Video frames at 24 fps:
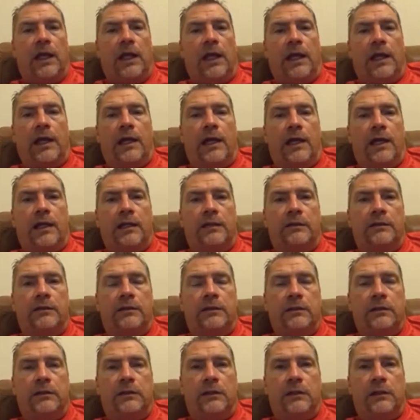And,
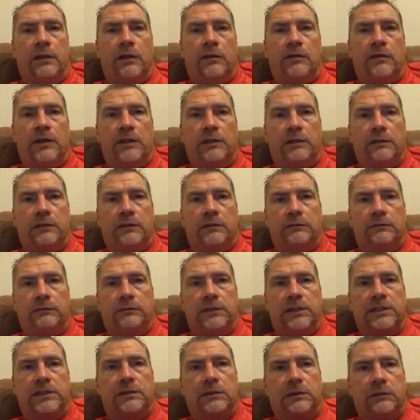
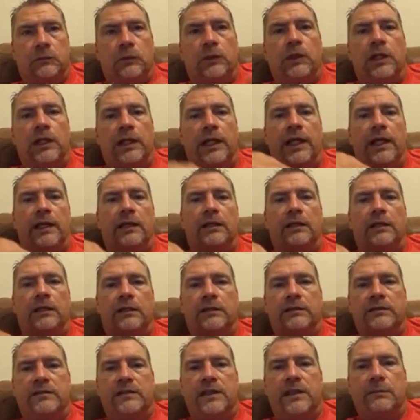we're going to get a
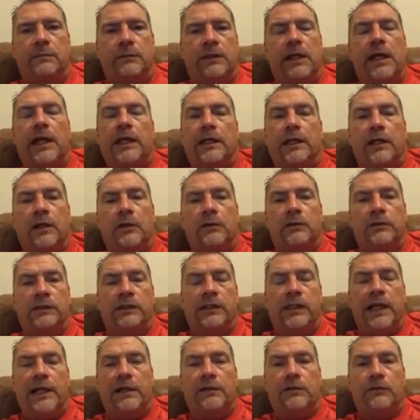little deep kind of
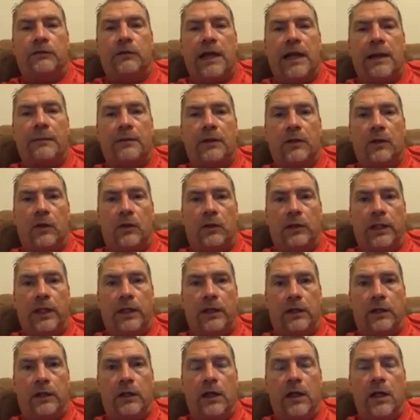going down the rabbit hole
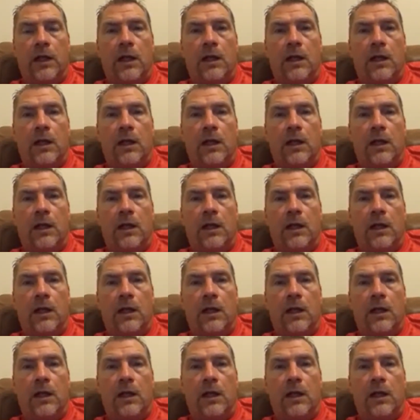here.